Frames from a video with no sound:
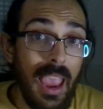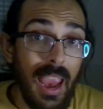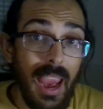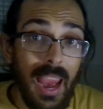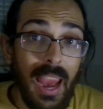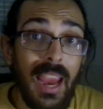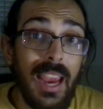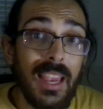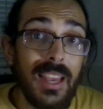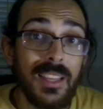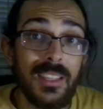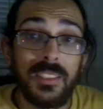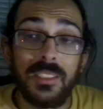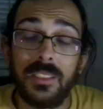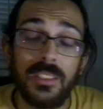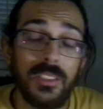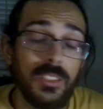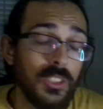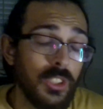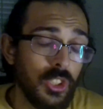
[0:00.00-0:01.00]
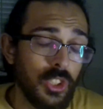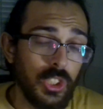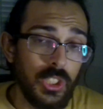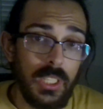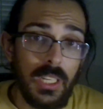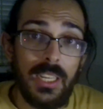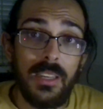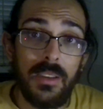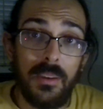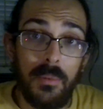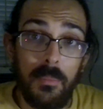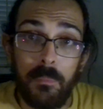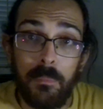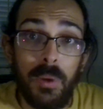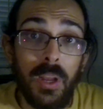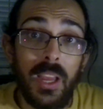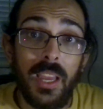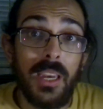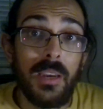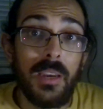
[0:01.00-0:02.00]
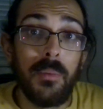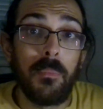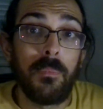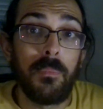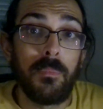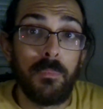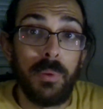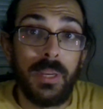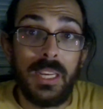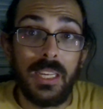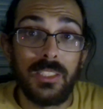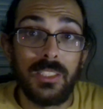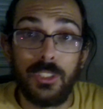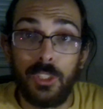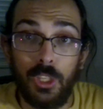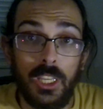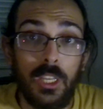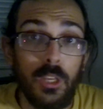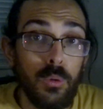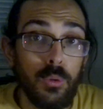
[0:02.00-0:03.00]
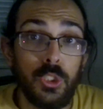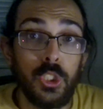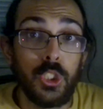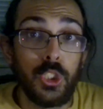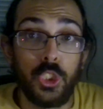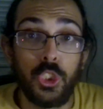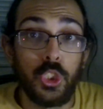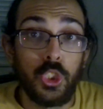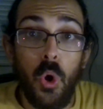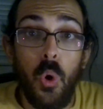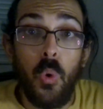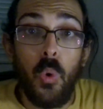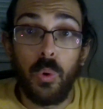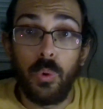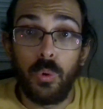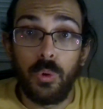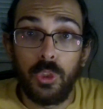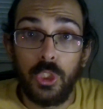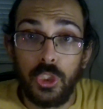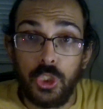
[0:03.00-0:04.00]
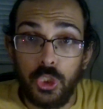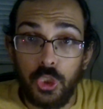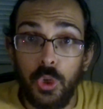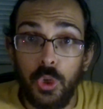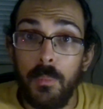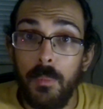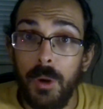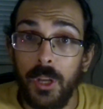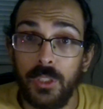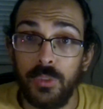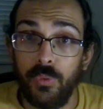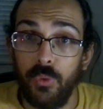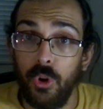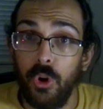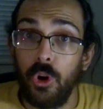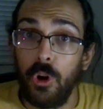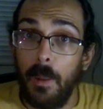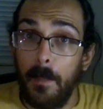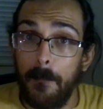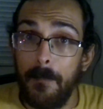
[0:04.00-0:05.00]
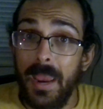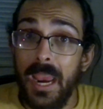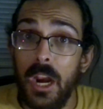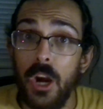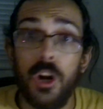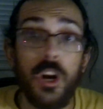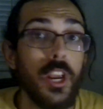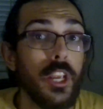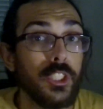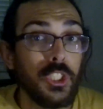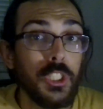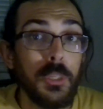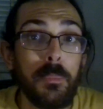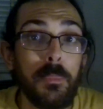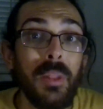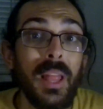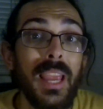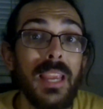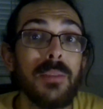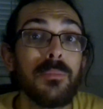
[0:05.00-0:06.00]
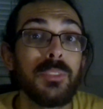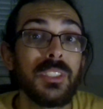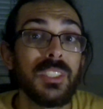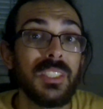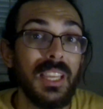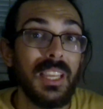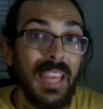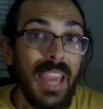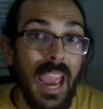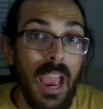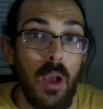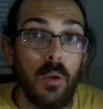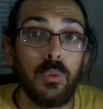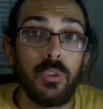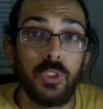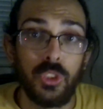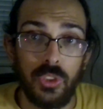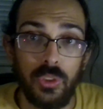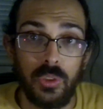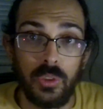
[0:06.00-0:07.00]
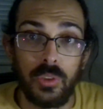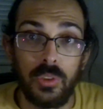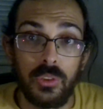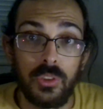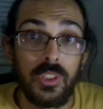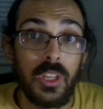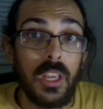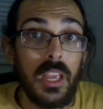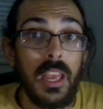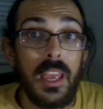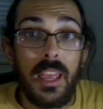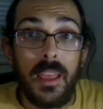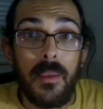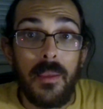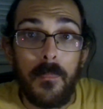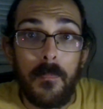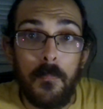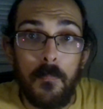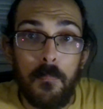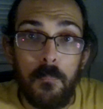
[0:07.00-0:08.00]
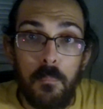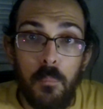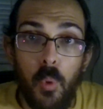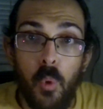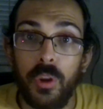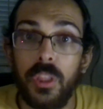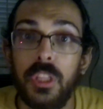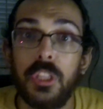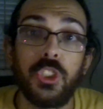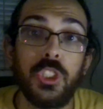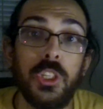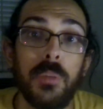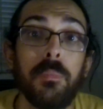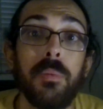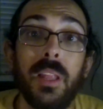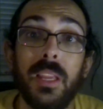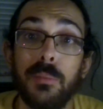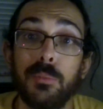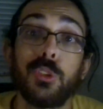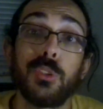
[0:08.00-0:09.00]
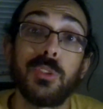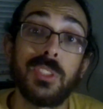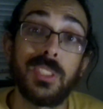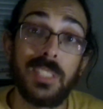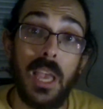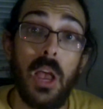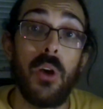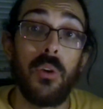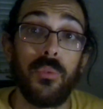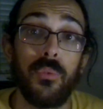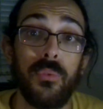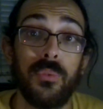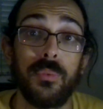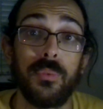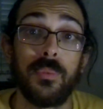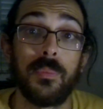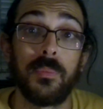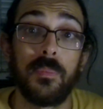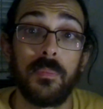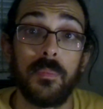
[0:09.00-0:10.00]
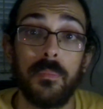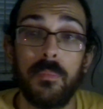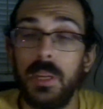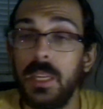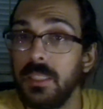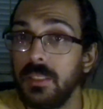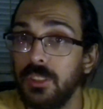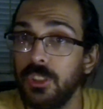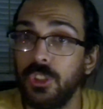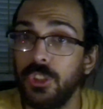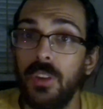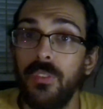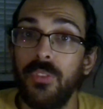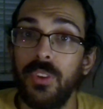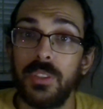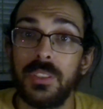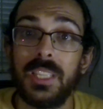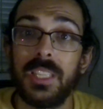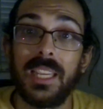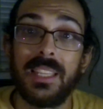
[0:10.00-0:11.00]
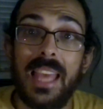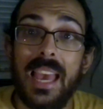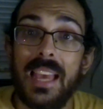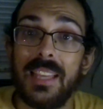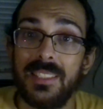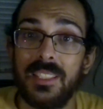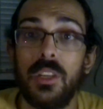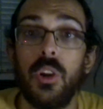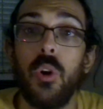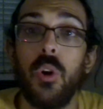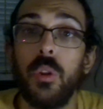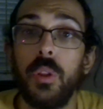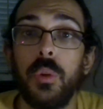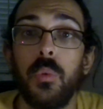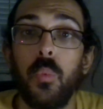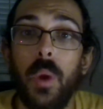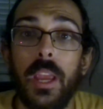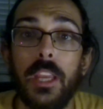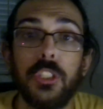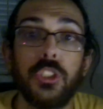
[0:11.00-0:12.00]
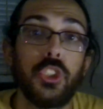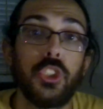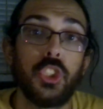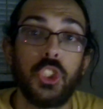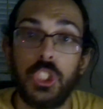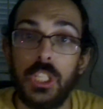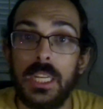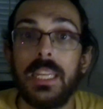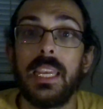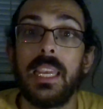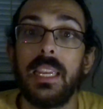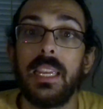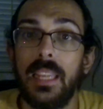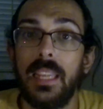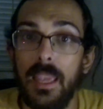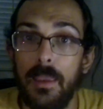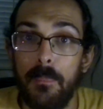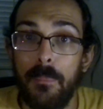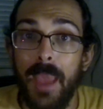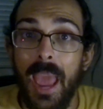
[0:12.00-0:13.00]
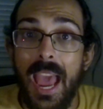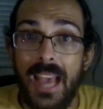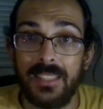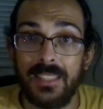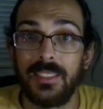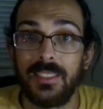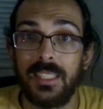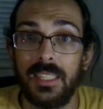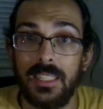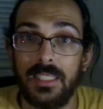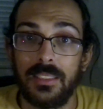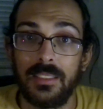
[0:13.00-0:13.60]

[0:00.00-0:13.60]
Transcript: And she, but because the guilt is so is too much for her to bear, she blames the counselors more than she blames herself because she feels like that's the only way she can get past it.